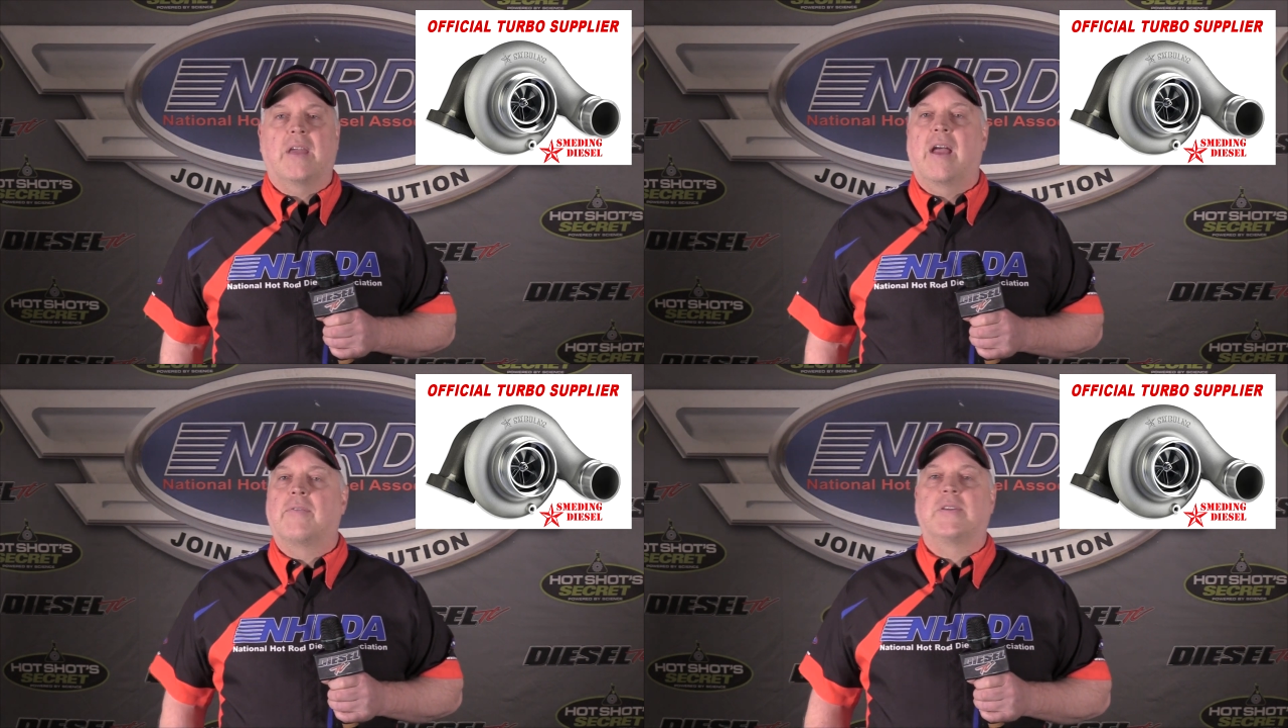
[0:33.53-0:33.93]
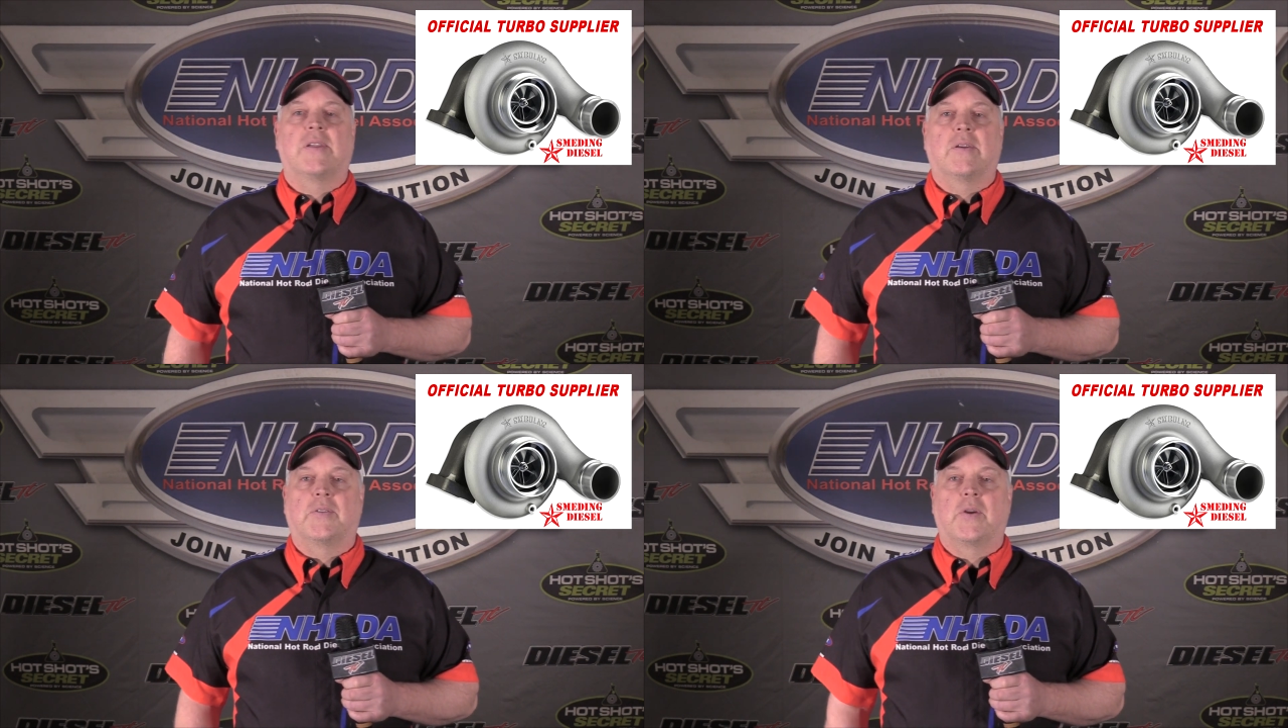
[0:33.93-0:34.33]
every
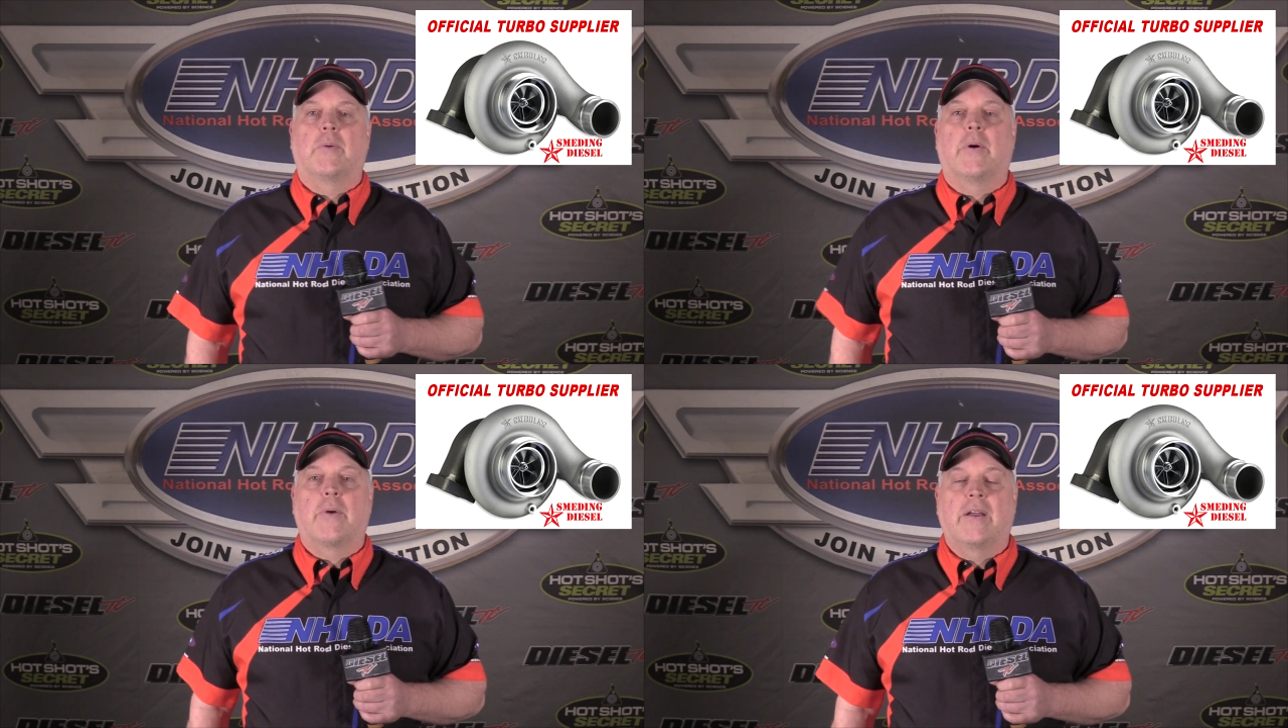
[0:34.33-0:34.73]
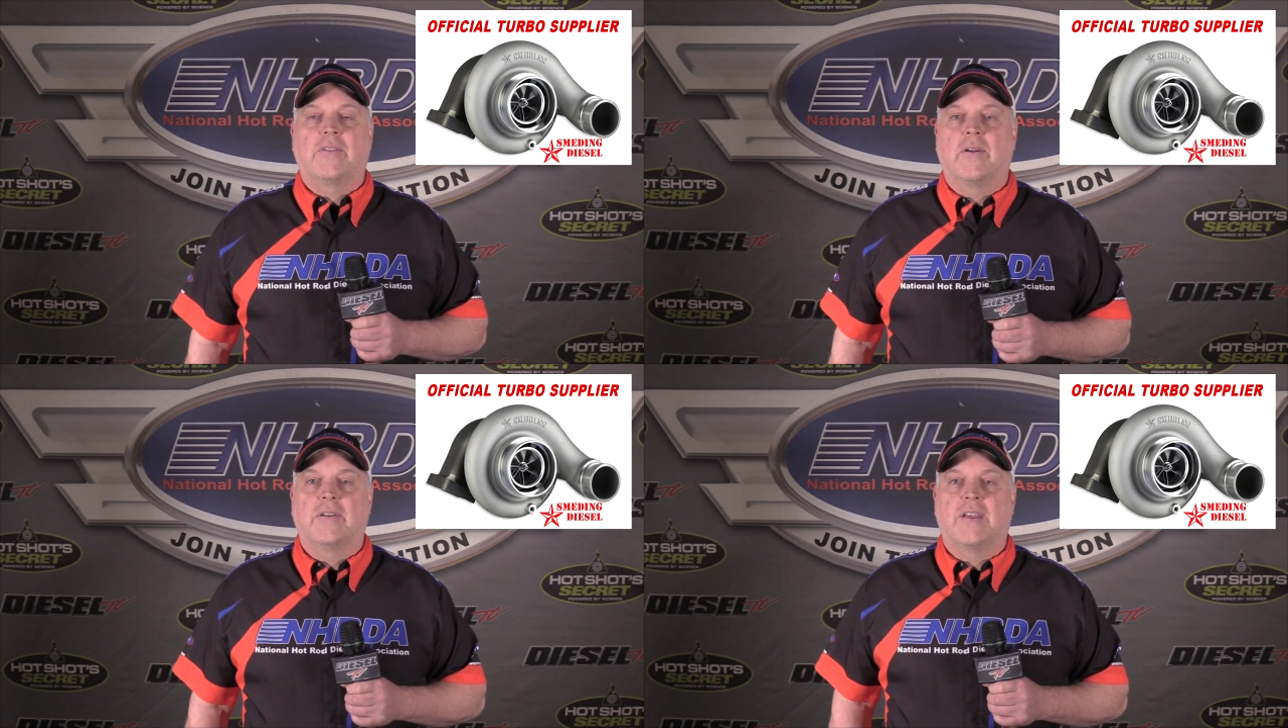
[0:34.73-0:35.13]
single turbo right
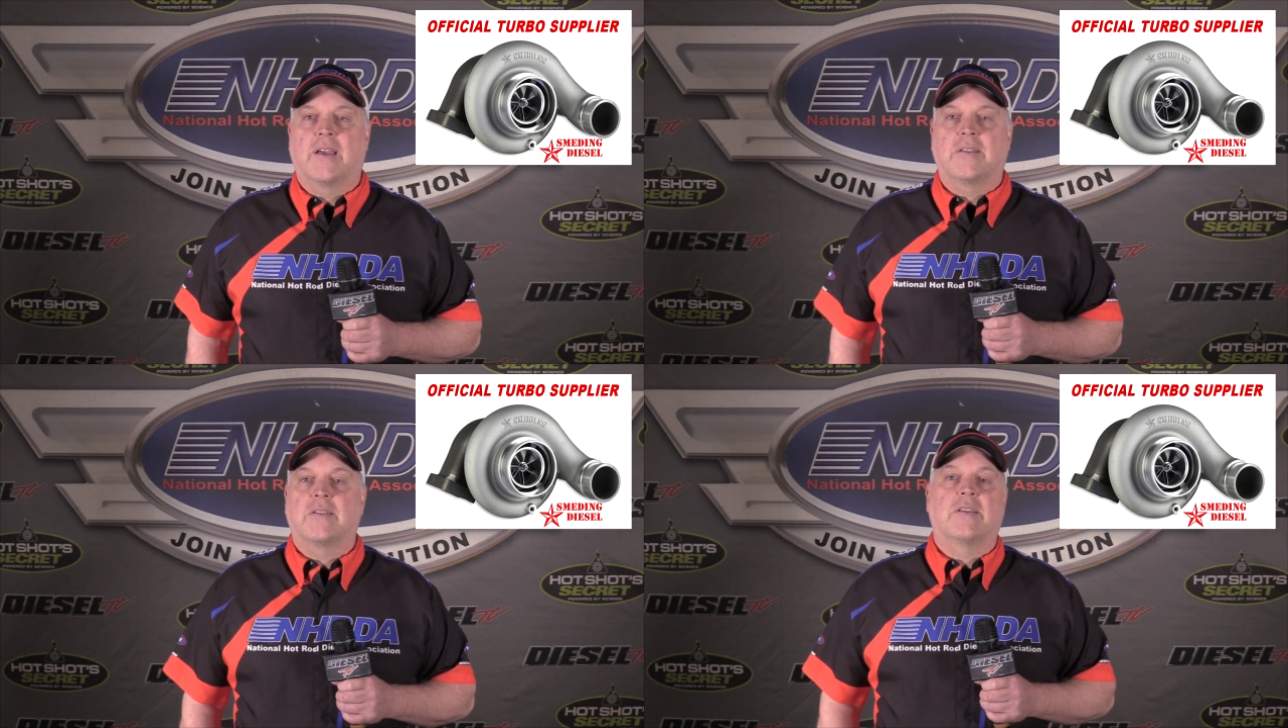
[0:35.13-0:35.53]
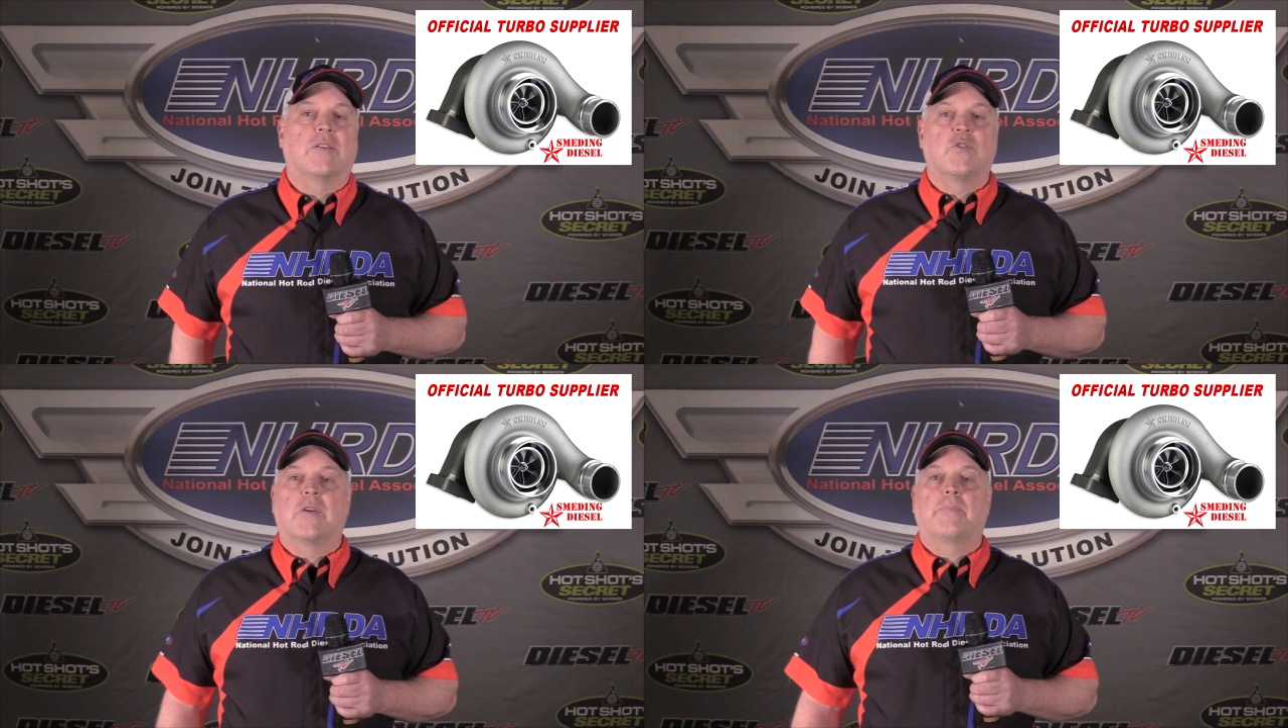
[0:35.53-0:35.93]
there in Texas and
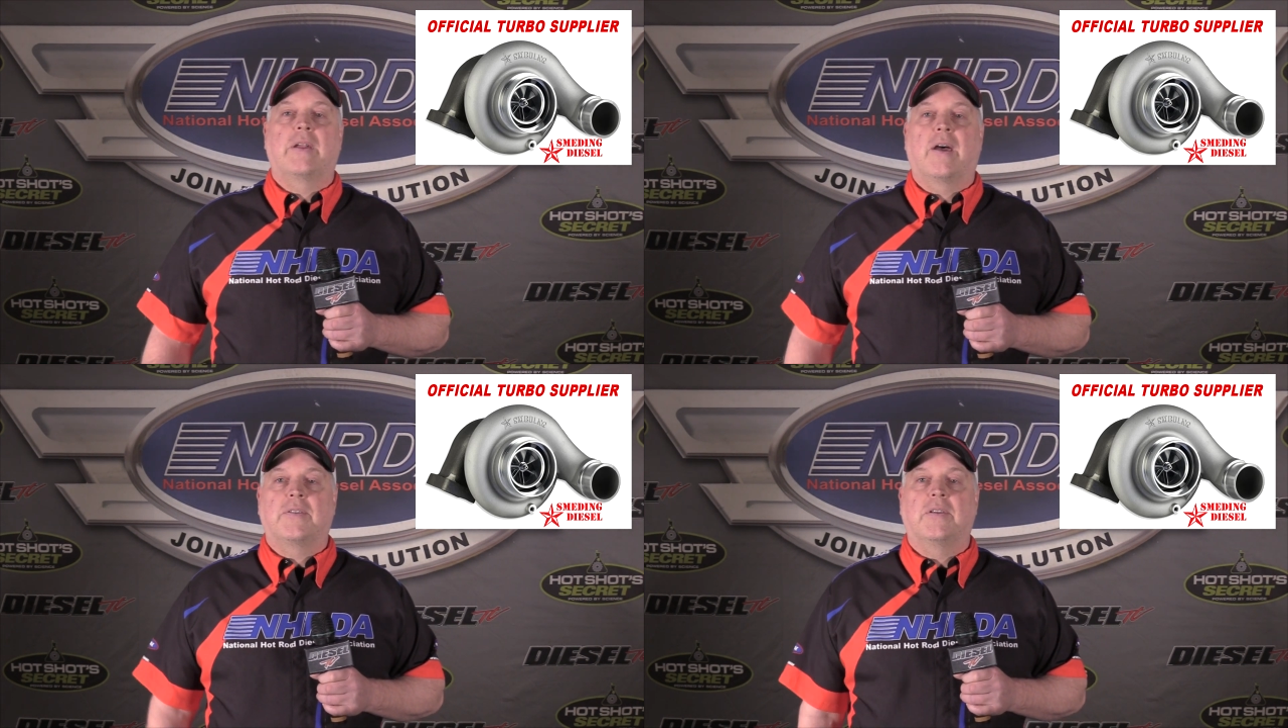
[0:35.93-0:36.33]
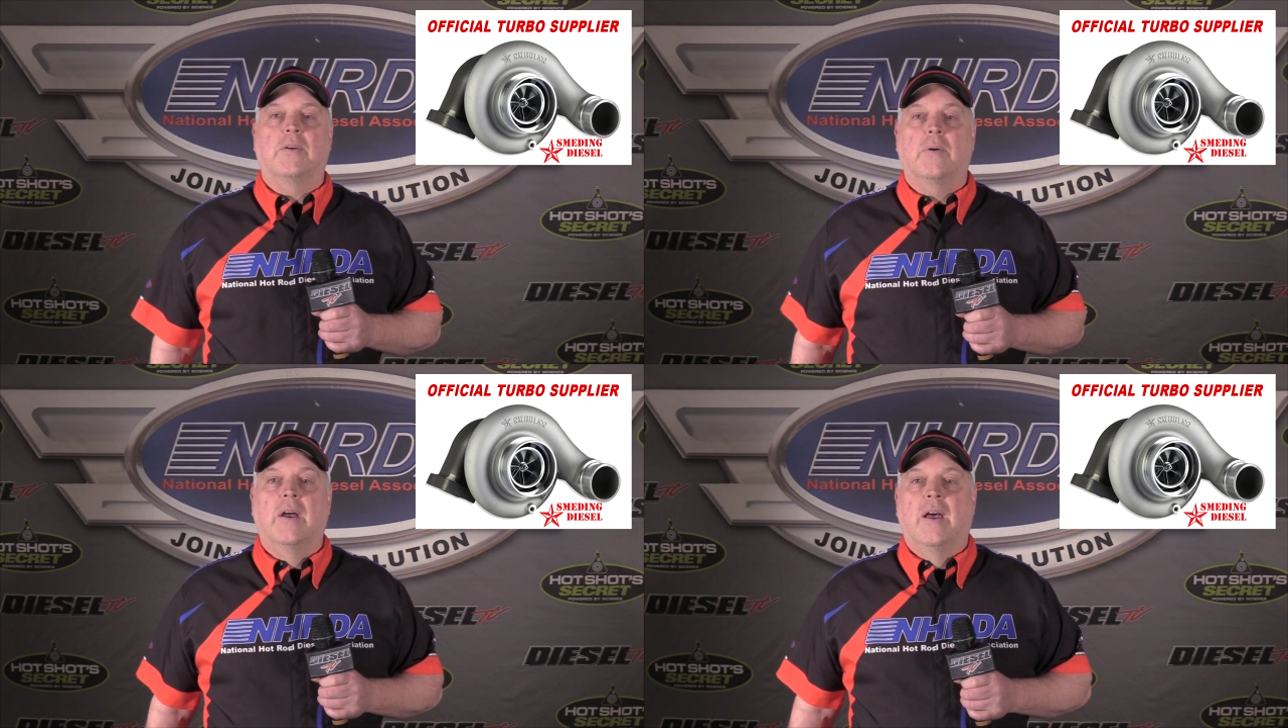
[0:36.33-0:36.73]
can ship it out to
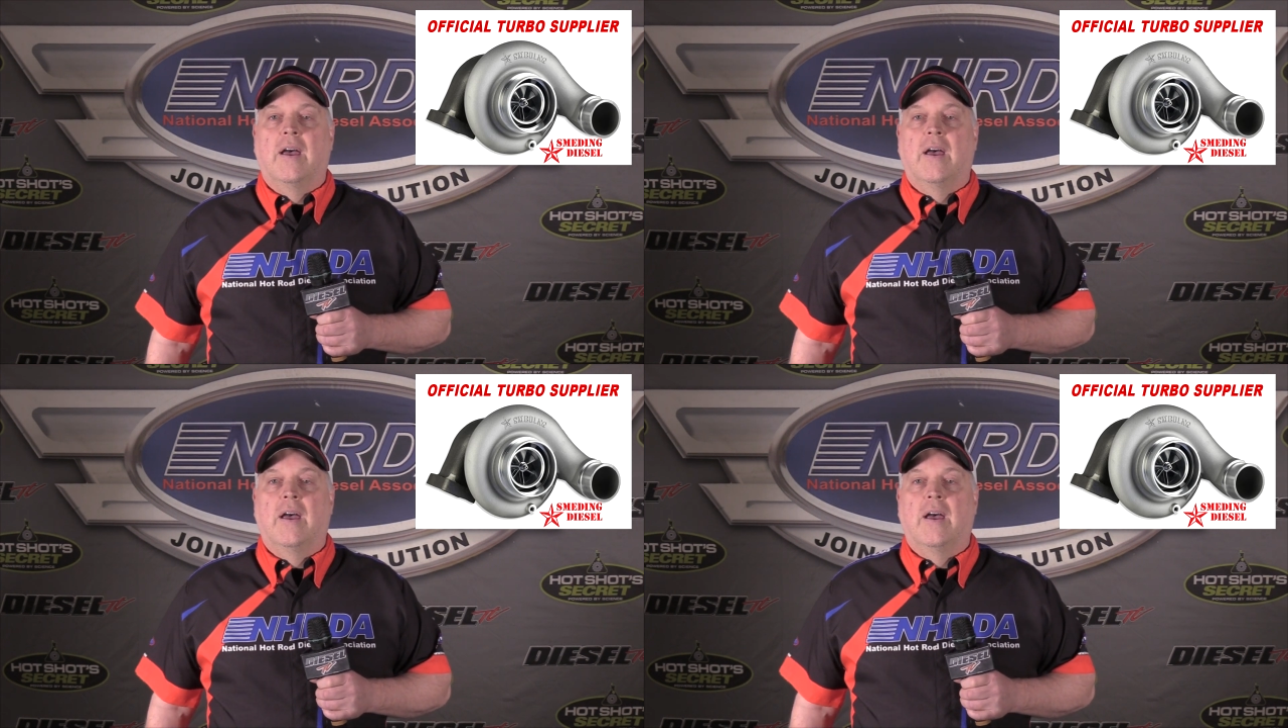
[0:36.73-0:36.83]
you.